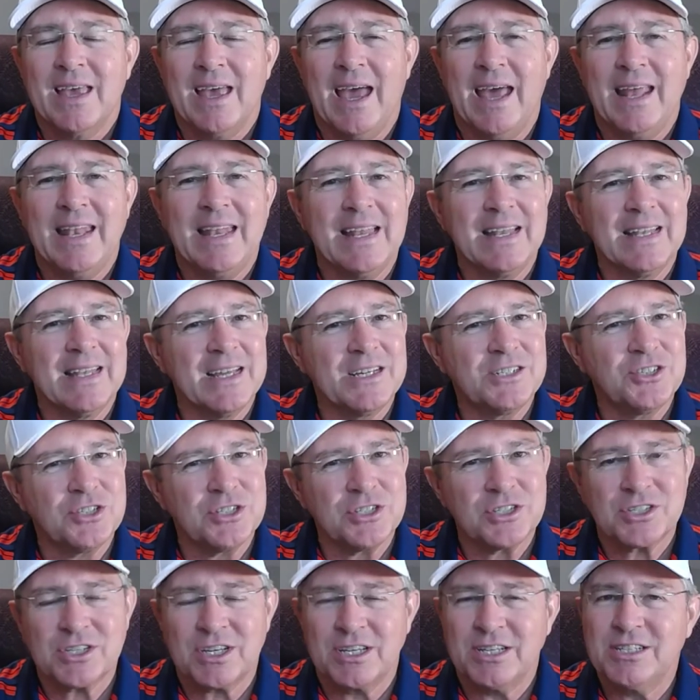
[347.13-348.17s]
And then let's
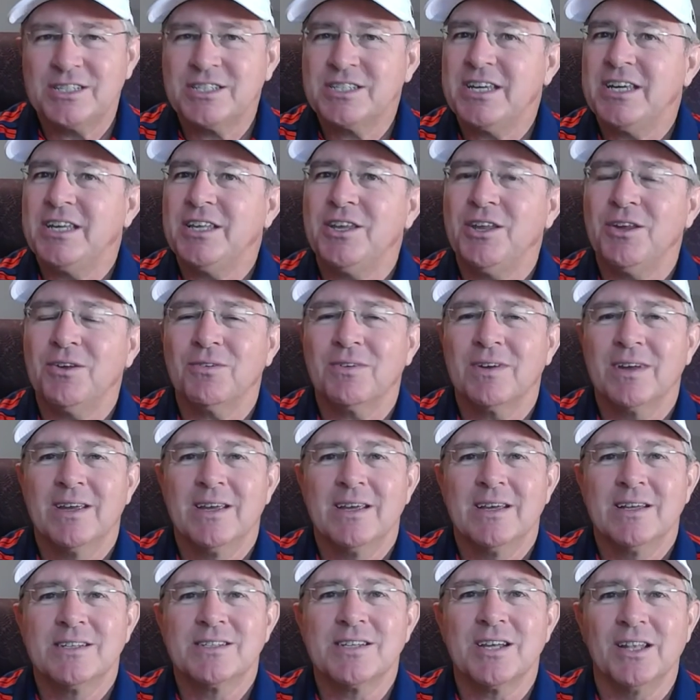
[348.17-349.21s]
just continue
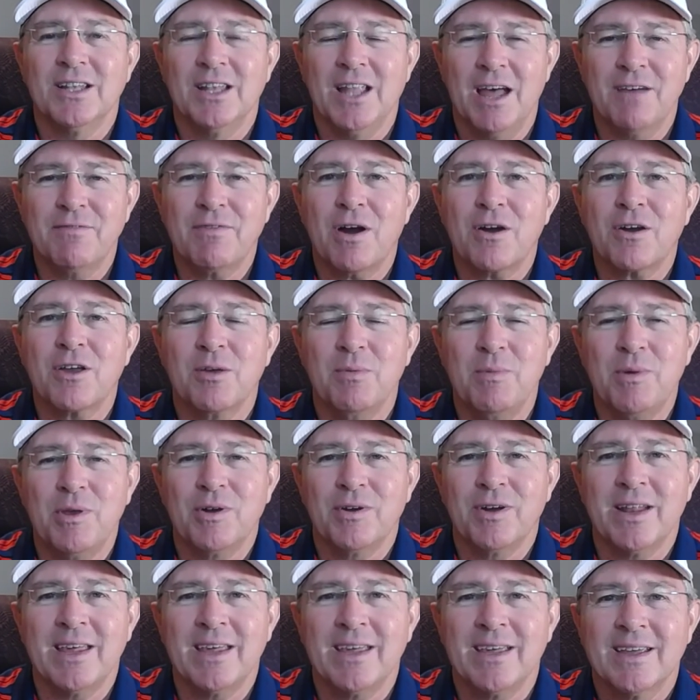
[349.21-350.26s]
to love our
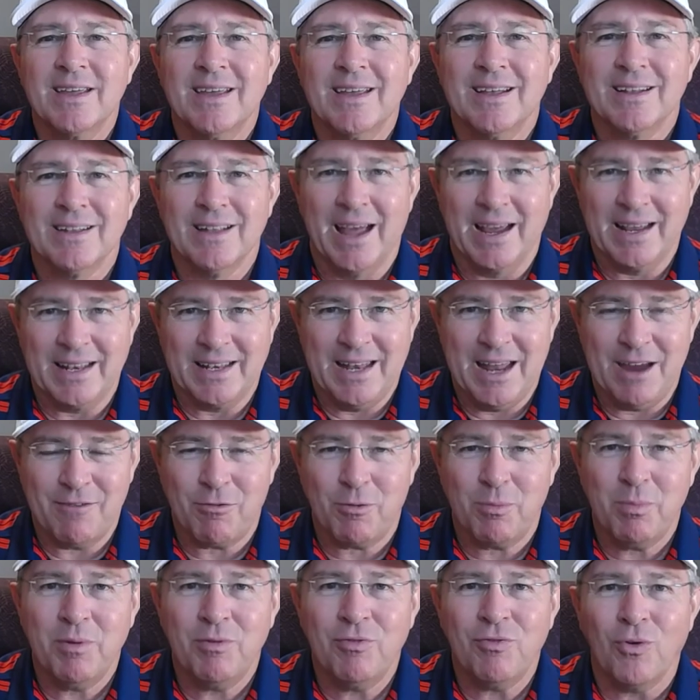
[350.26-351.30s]
community like
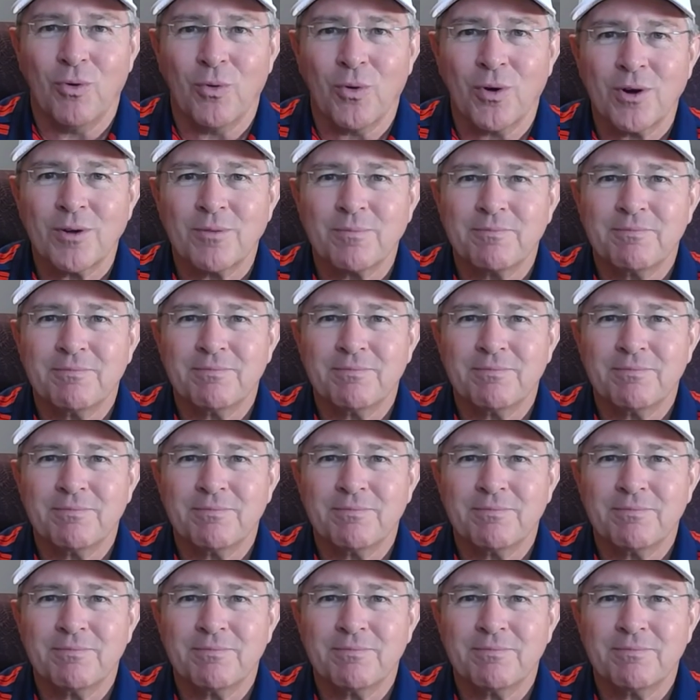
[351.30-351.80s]
never before.